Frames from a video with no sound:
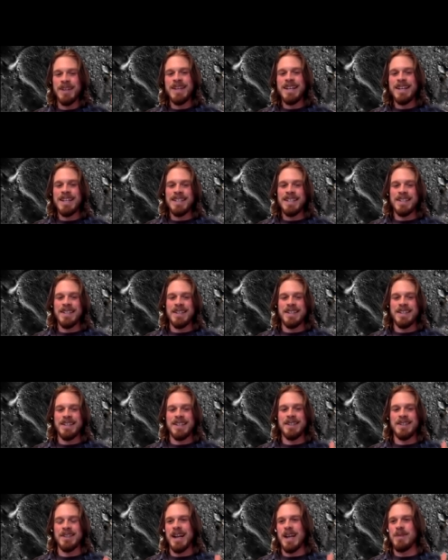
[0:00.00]
So the cells
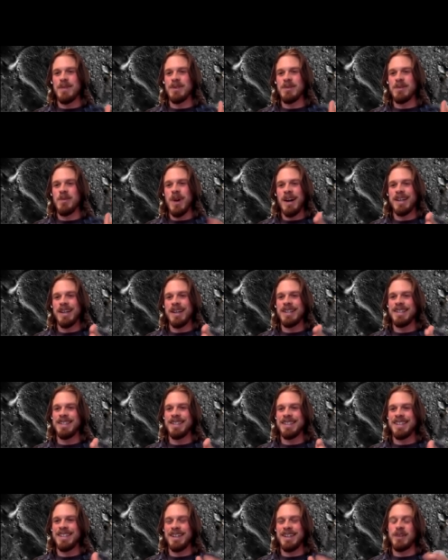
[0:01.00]
are not able to walk as,
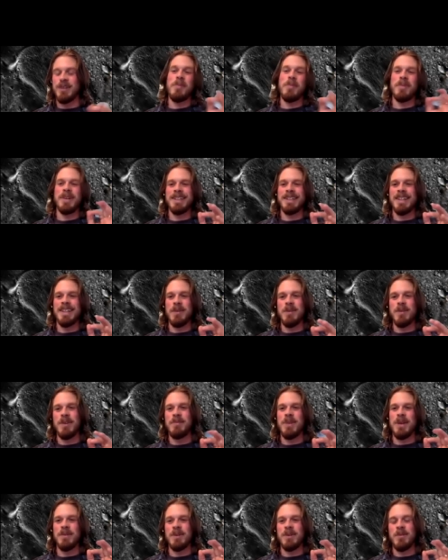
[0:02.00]
uh, or we predict that they
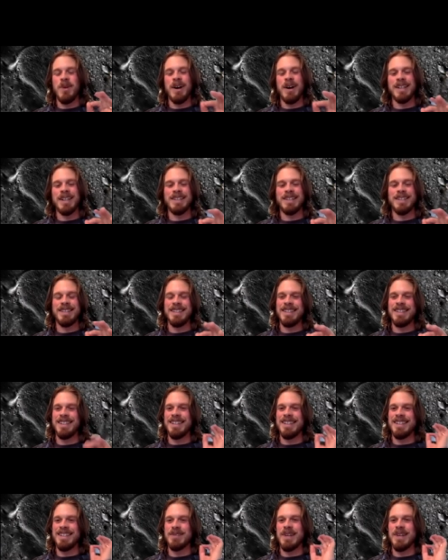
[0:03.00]
wouldn't be able to walk as in,
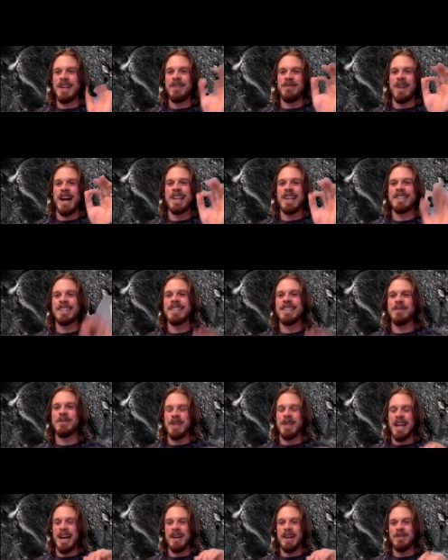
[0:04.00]
in, a straight a fashion if
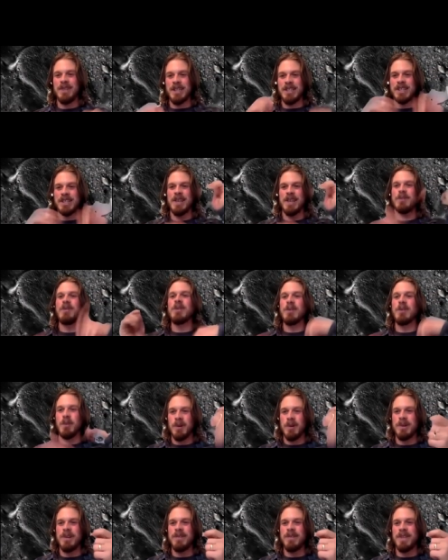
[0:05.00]
we have a shuffled
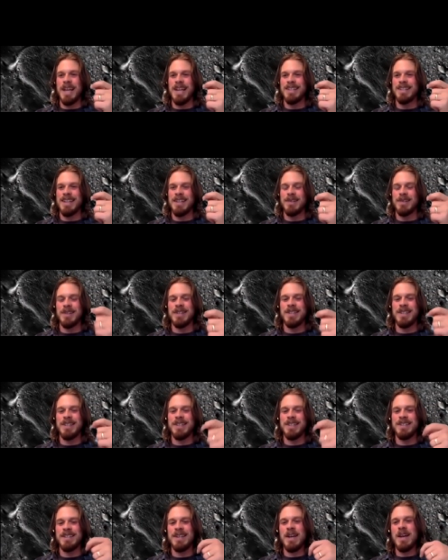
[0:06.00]
order of gait state
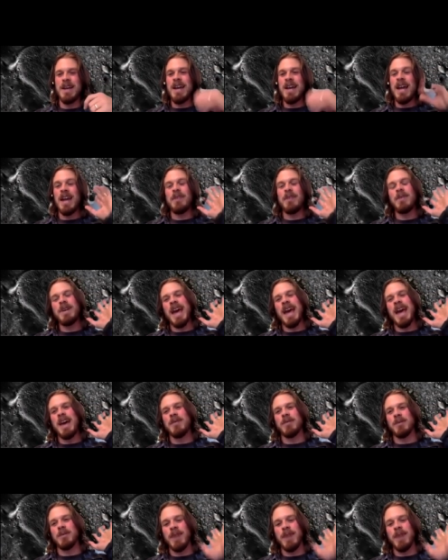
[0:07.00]
transitions. And if we
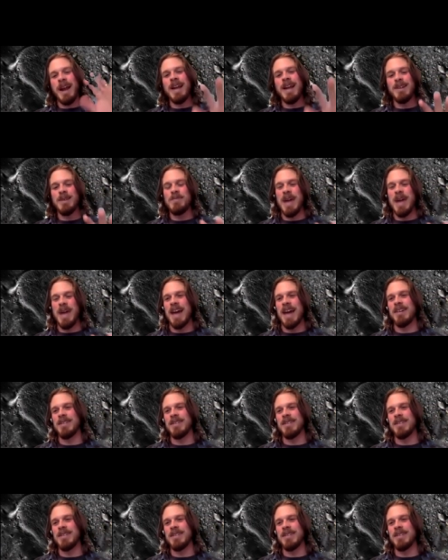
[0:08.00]
have random patterns